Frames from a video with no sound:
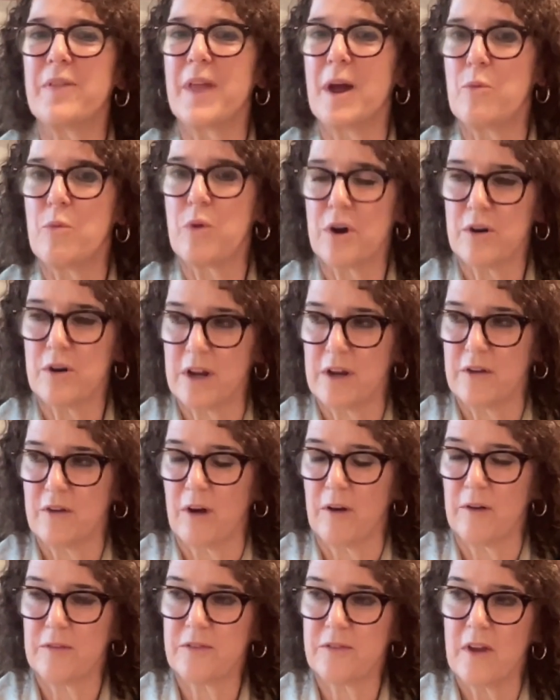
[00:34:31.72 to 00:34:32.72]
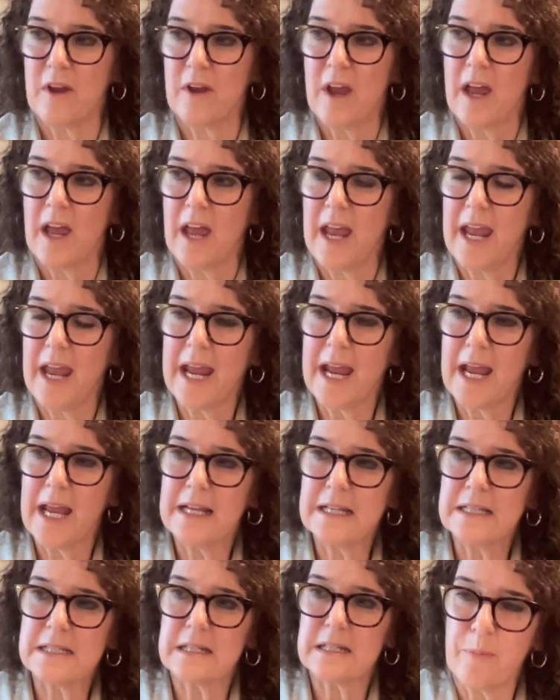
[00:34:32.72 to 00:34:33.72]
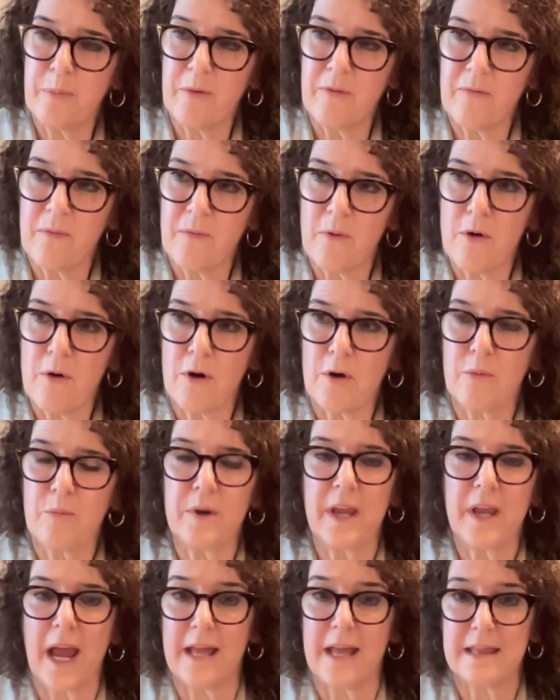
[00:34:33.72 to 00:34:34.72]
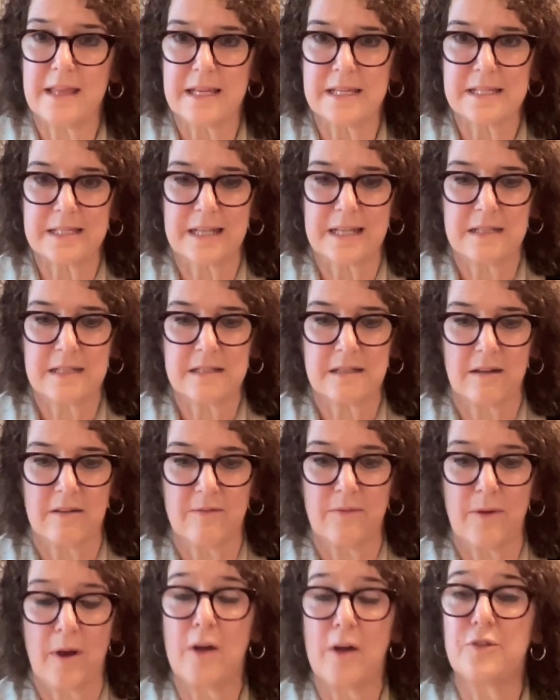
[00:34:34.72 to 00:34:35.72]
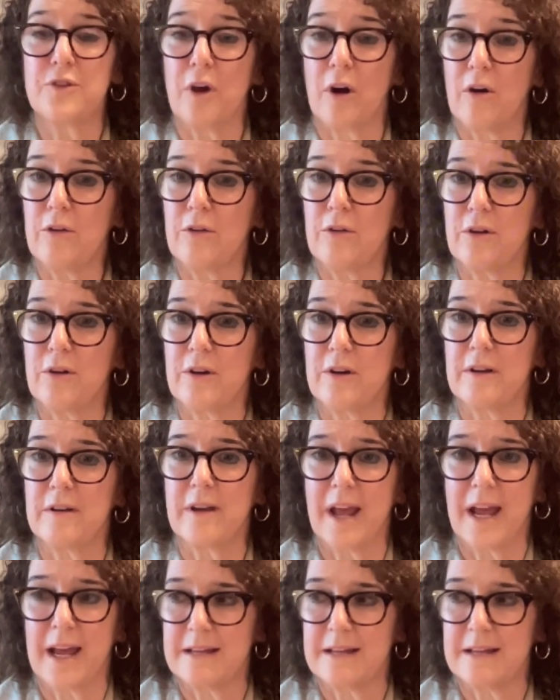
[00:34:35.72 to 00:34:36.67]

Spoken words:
that weren't adults. And before we had this sense of adulthood